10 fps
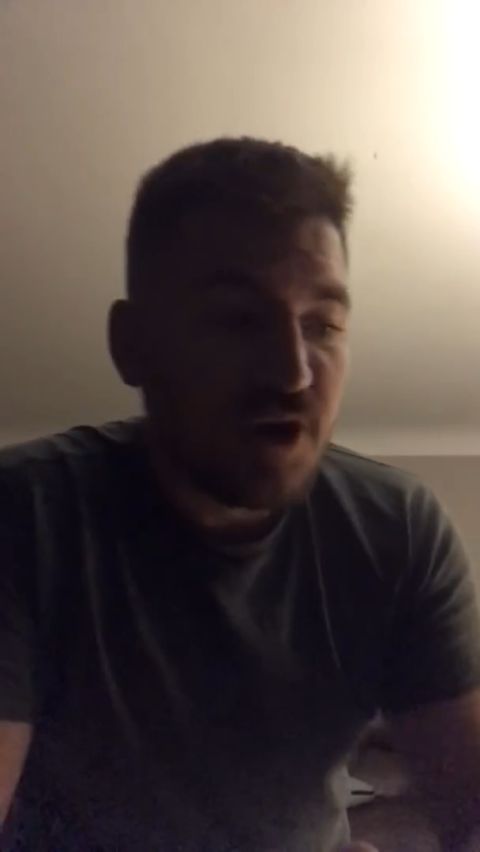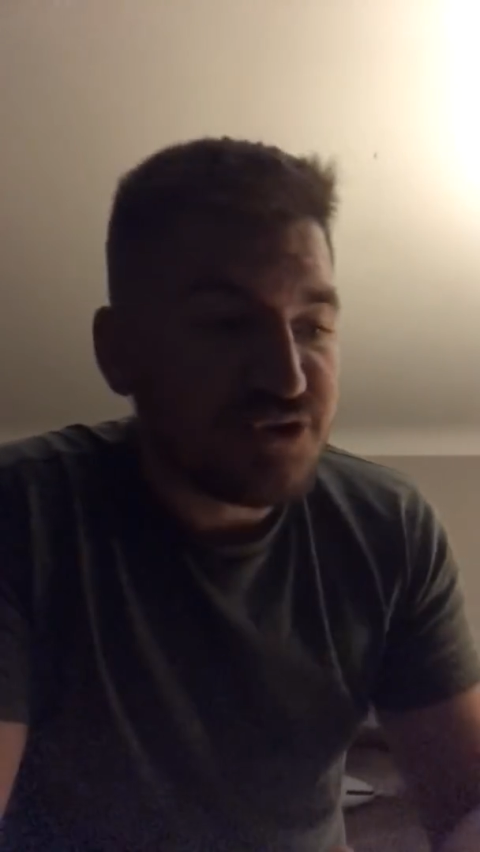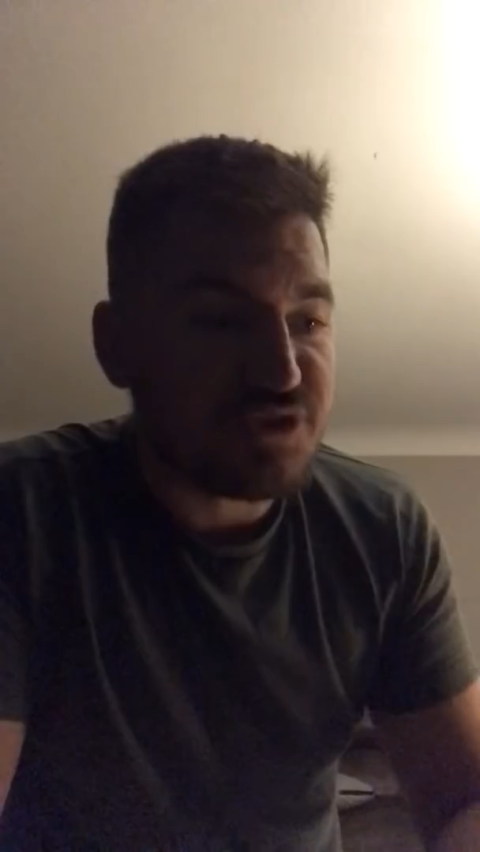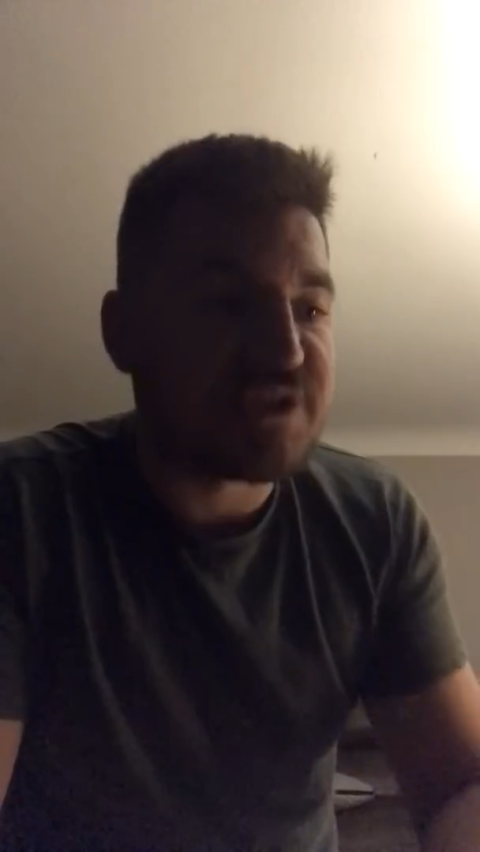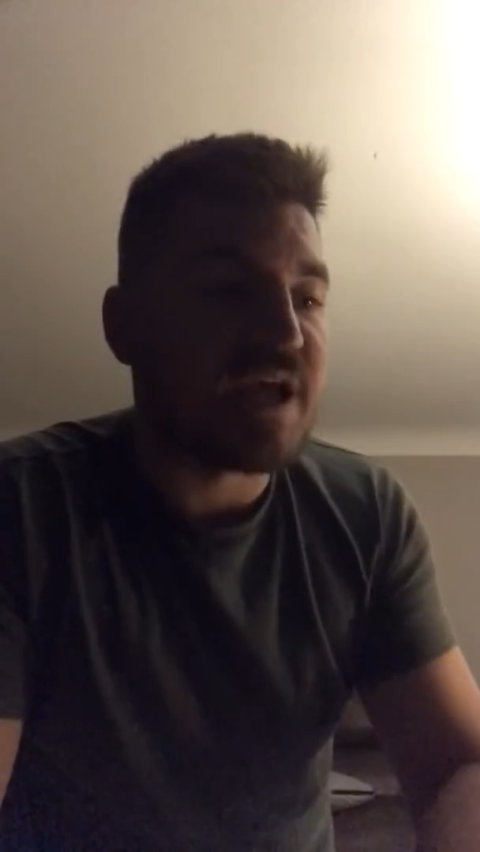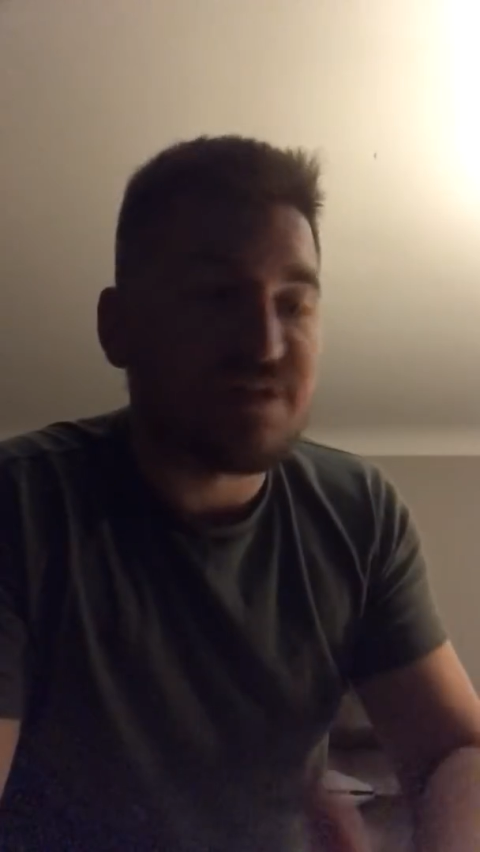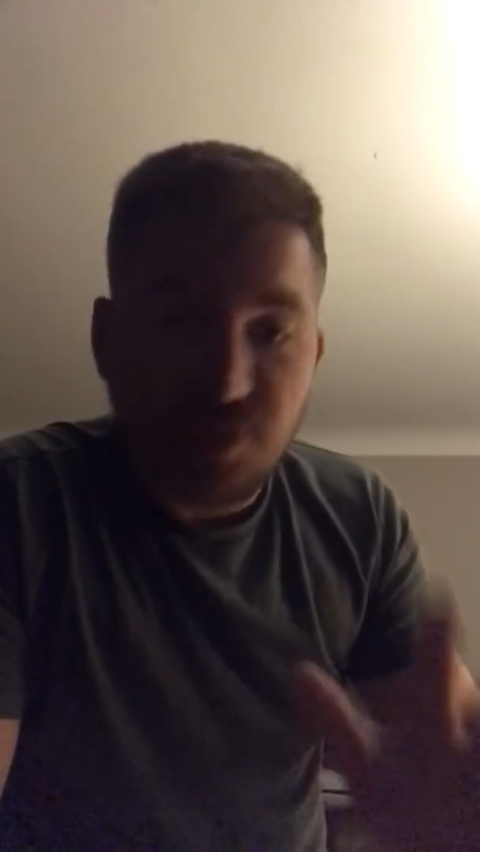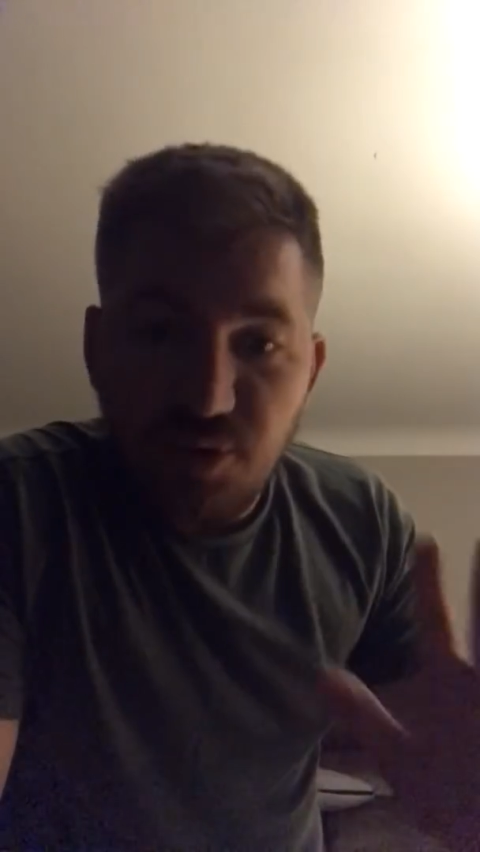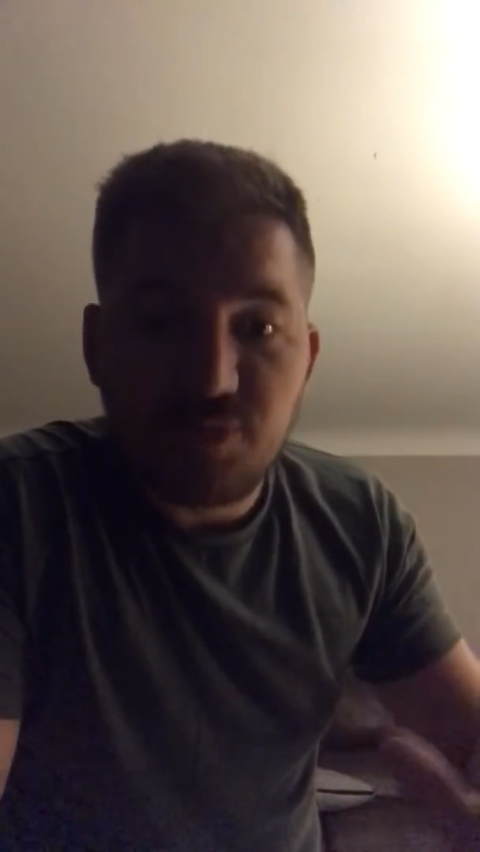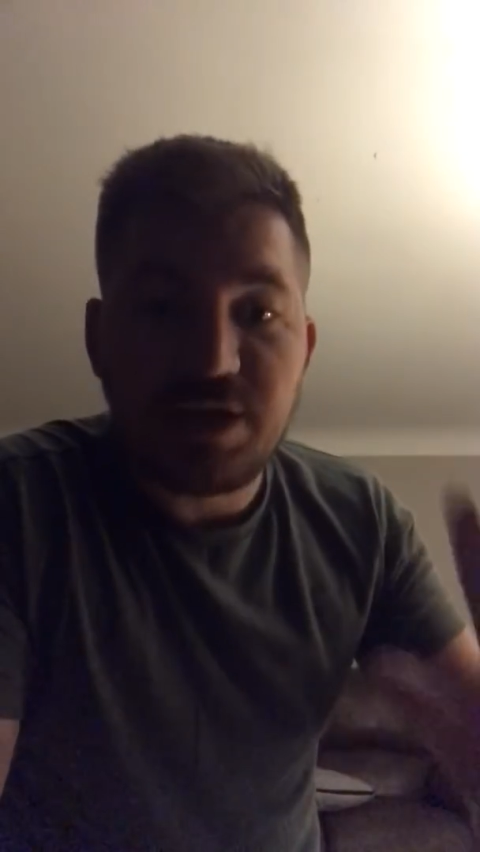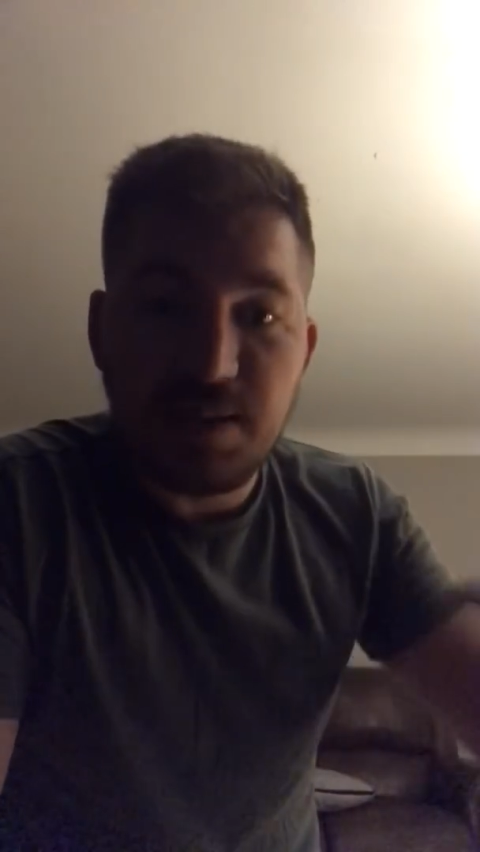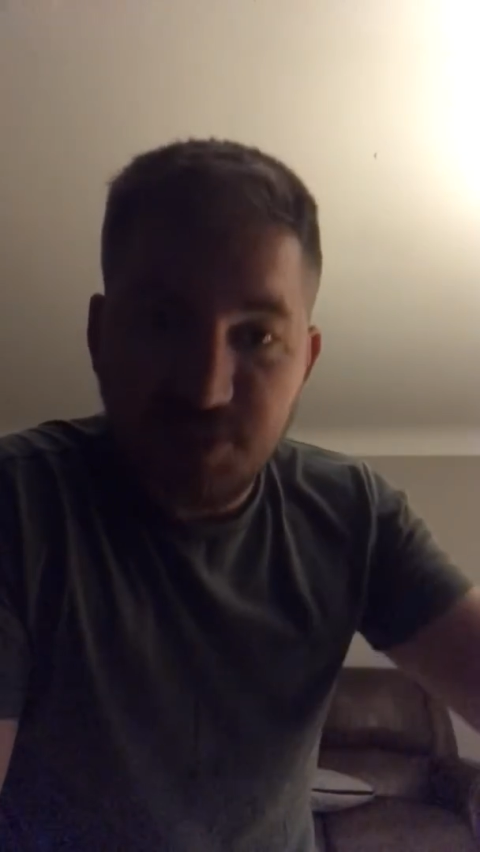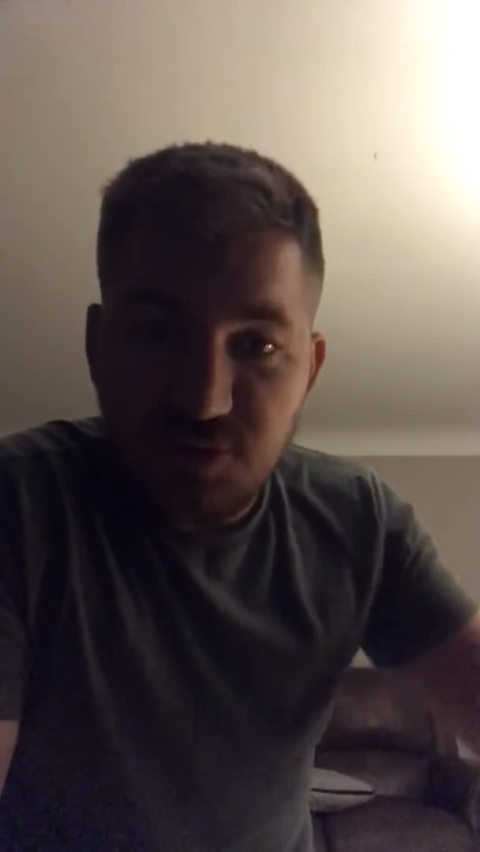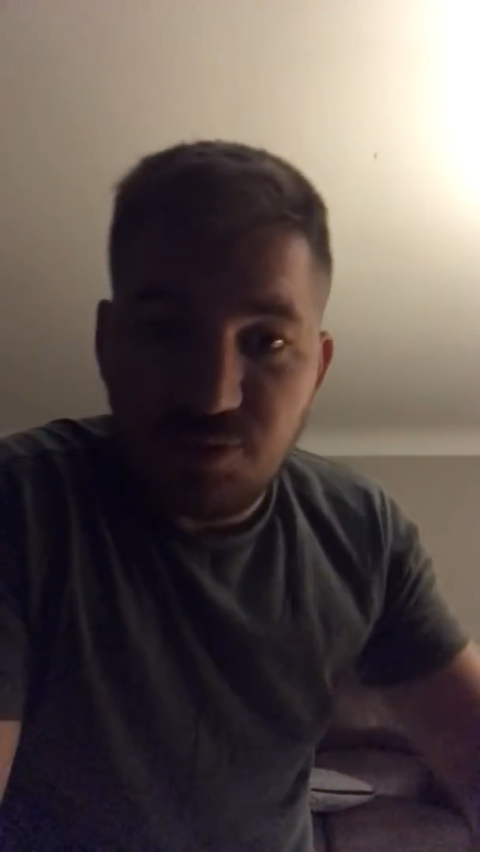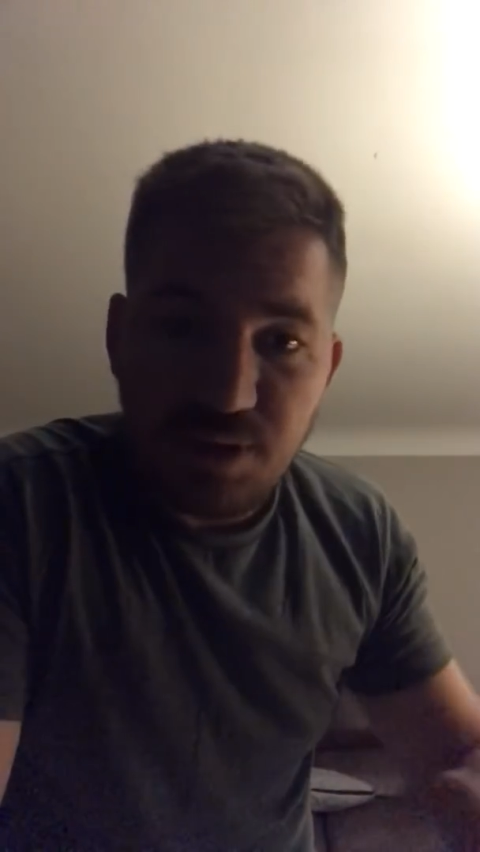understand the whole chemical